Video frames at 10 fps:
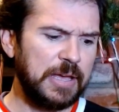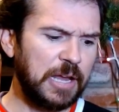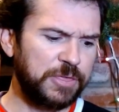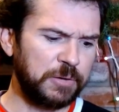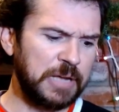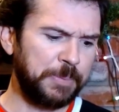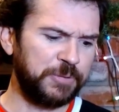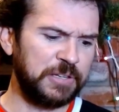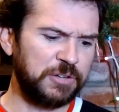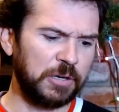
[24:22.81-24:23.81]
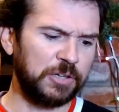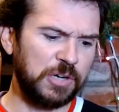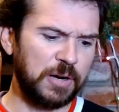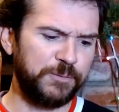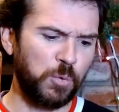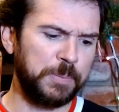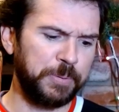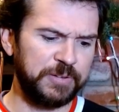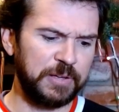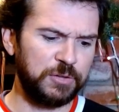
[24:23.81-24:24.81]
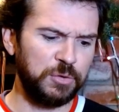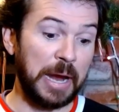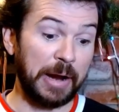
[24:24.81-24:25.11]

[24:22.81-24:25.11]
He had a 38% target share and 40%